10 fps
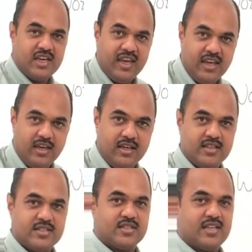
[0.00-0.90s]
saying
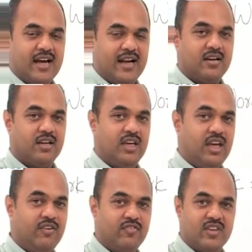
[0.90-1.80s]
is that
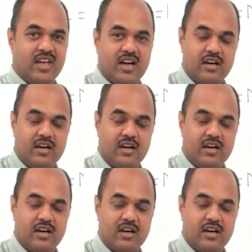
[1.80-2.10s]
if there